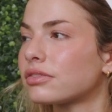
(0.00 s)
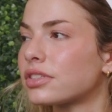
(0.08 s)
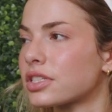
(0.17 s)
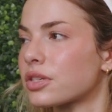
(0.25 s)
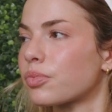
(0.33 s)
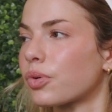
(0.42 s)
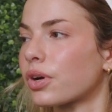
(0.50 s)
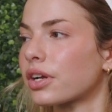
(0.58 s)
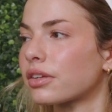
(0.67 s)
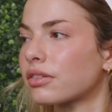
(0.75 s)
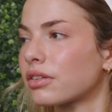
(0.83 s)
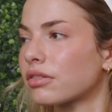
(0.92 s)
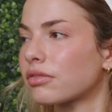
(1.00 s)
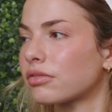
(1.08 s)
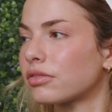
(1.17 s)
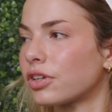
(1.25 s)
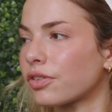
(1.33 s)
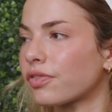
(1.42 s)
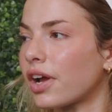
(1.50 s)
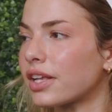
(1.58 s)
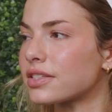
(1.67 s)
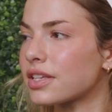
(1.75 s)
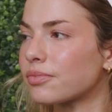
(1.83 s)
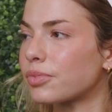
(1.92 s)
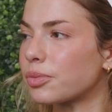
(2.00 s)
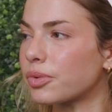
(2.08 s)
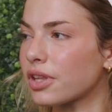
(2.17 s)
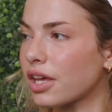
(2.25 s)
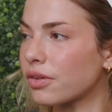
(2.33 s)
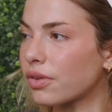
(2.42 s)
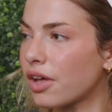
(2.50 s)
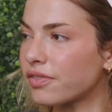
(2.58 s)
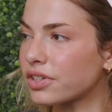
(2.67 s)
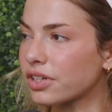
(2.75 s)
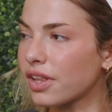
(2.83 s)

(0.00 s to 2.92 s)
to support your friends and people that you love in your